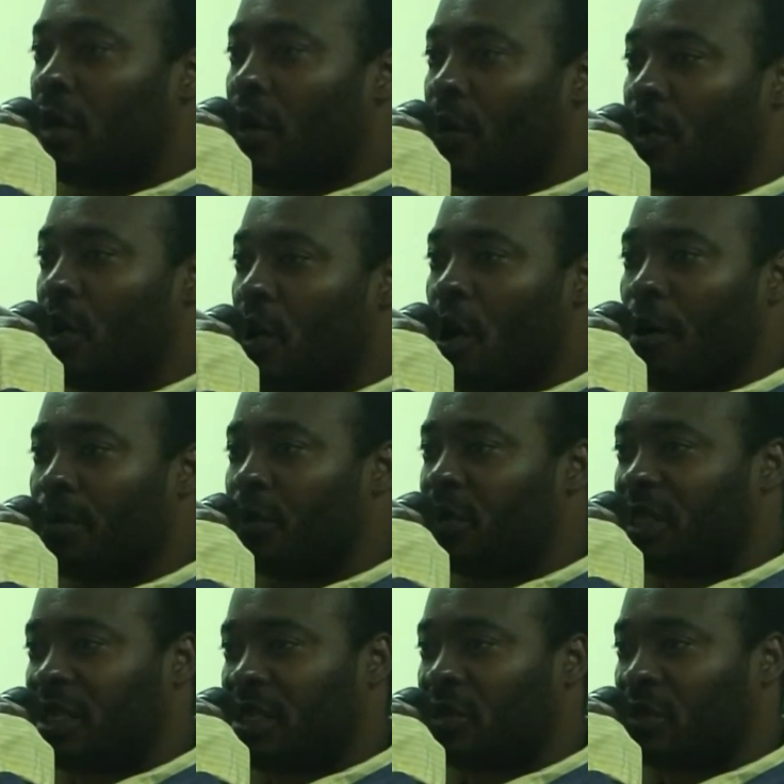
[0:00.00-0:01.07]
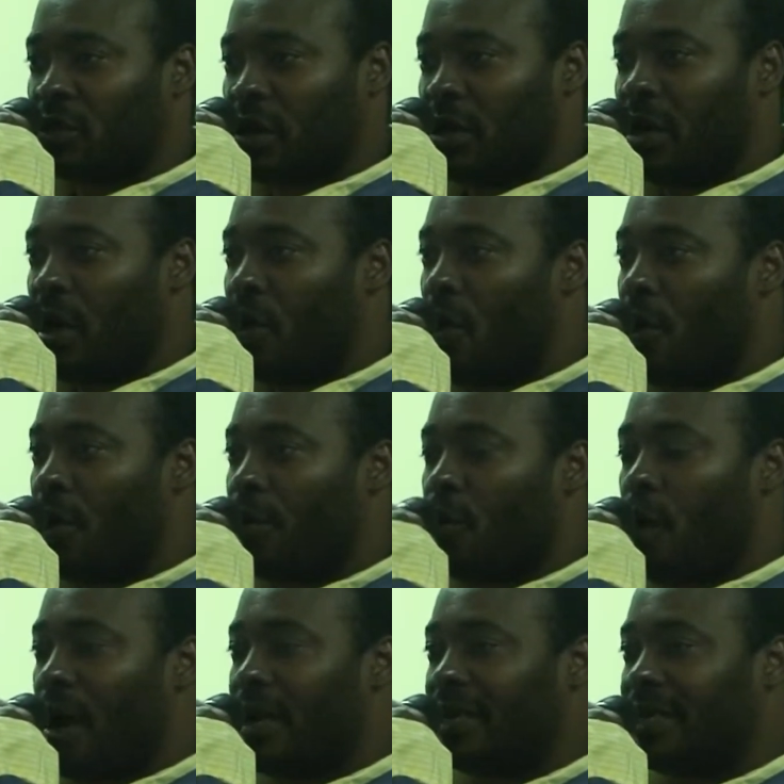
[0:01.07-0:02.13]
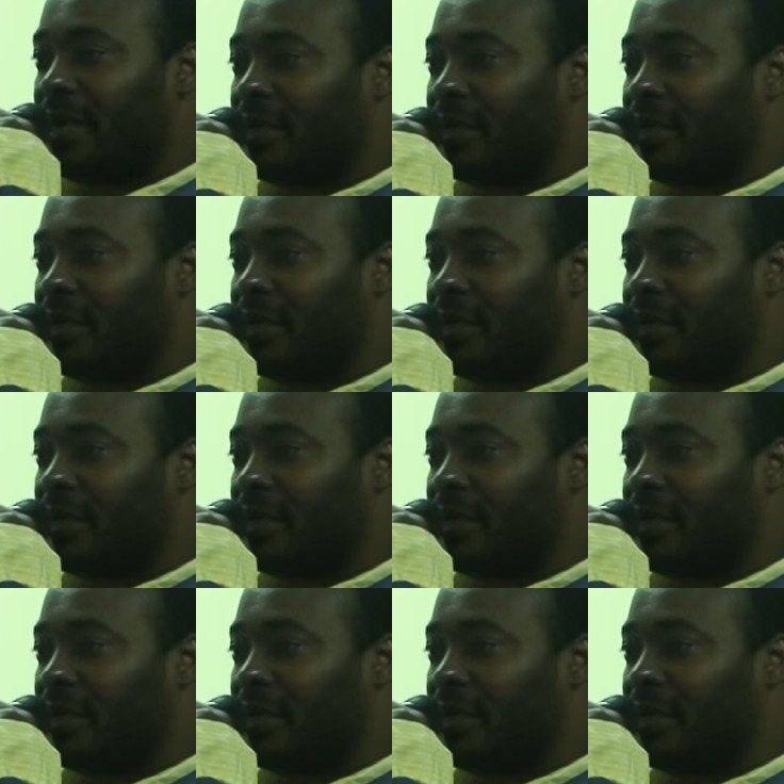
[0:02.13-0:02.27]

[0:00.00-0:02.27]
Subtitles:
when you come to Jesus, you're going to learn what it